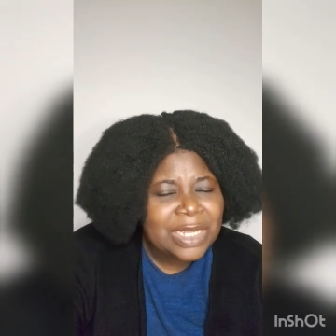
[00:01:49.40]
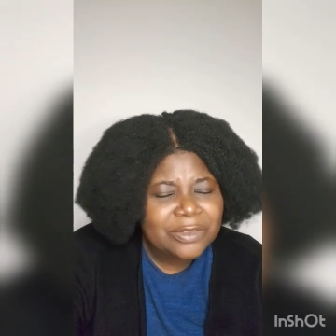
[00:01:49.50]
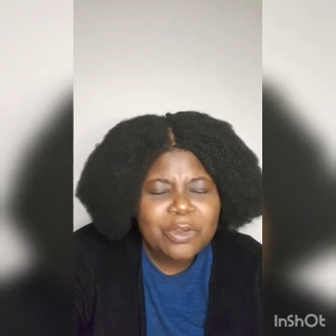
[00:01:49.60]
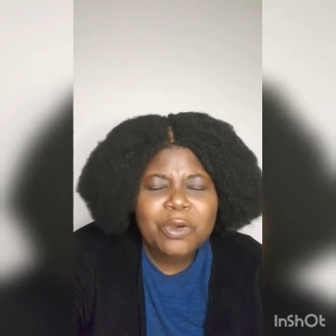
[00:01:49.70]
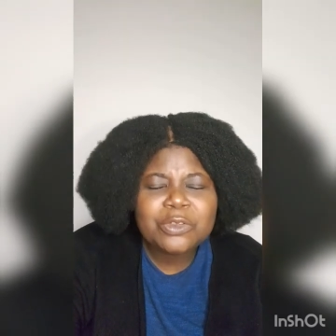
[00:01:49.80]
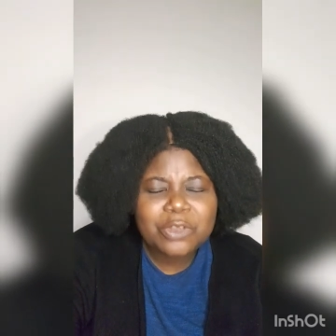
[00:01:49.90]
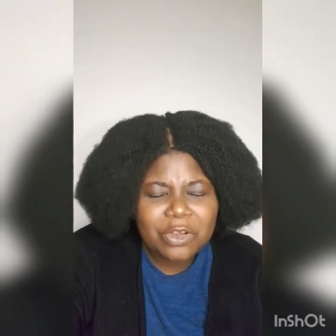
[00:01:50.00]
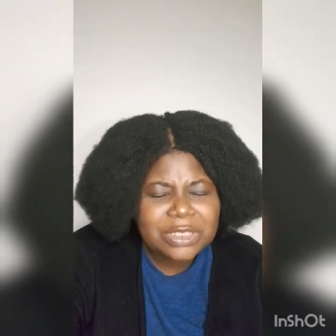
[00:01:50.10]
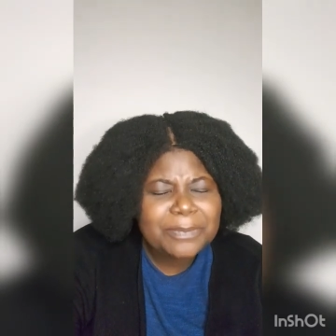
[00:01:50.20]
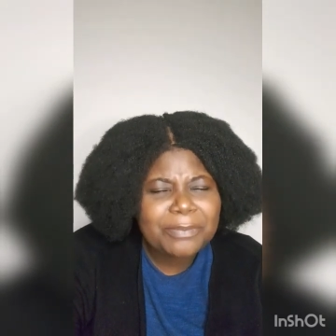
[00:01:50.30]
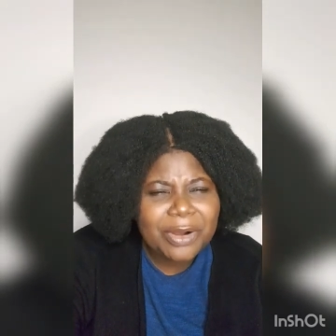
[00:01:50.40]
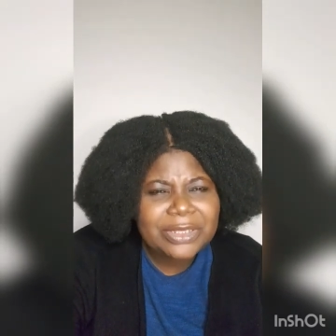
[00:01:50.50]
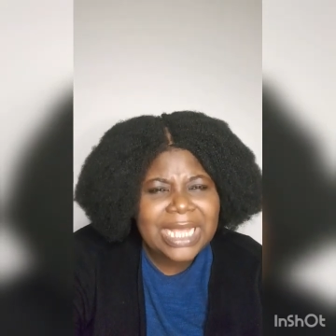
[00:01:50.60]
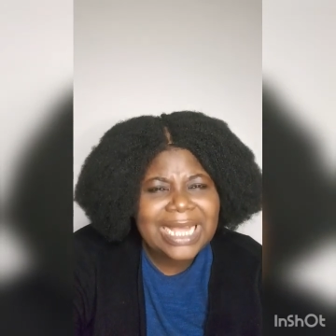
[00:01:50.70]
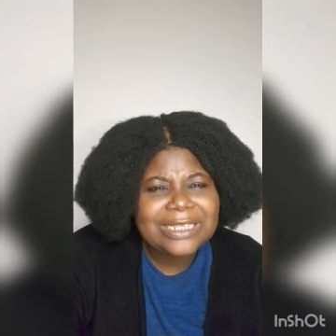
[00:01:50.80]
No, don't
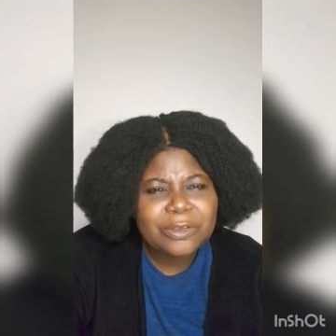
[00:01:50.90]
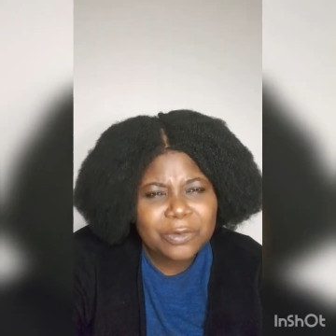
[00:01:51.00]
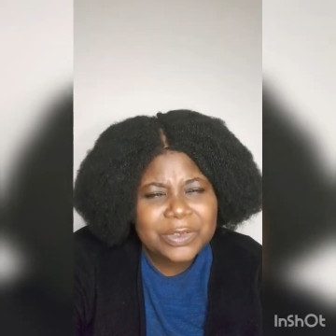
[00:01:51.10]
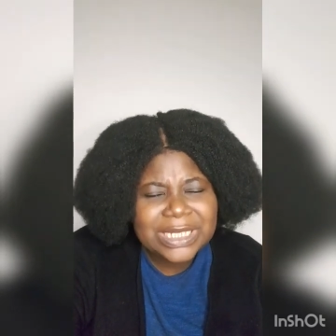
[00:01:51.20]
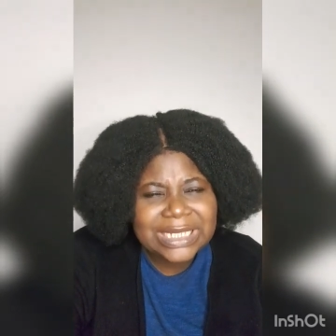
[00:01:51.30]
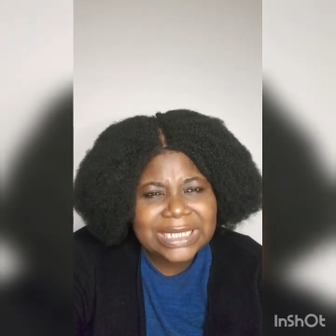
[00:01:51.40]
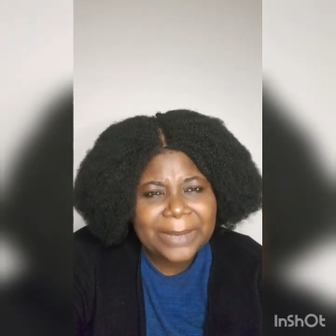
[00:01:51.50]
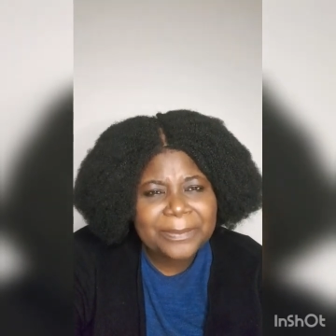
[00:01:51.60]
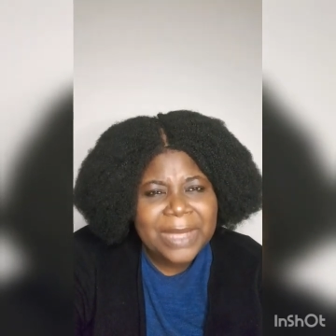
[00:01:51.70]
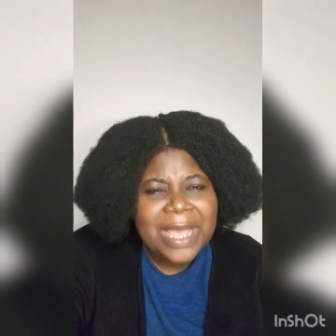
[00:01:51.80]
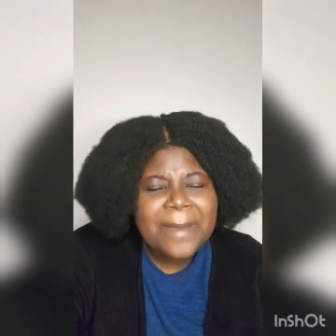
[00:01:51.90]
bother losing them.